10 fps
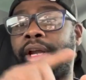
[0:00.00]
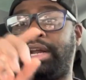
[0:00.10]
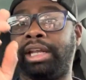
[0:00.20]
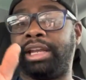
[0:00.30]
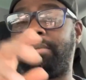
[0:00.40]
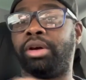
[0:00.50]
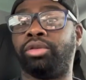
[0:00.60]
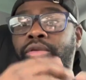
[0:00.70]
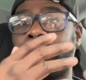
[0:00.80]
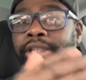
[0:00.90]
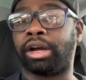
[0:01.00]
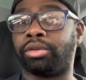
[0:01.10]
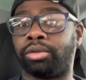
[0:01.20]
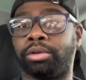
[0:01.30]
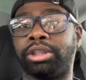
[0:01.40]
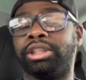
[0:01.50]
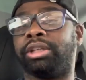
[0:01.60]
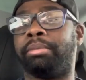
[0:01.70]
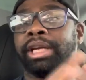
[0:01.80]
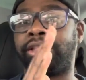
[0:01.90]
and email to reach out to her. She's an
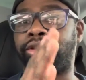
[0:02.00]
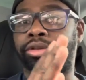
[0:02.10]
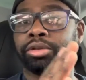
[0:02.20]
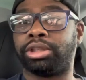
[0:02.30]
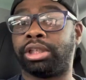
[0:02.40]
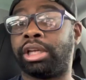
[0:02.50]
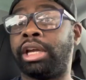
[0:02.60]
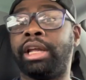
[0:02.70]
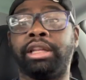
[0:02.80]
amazing associate.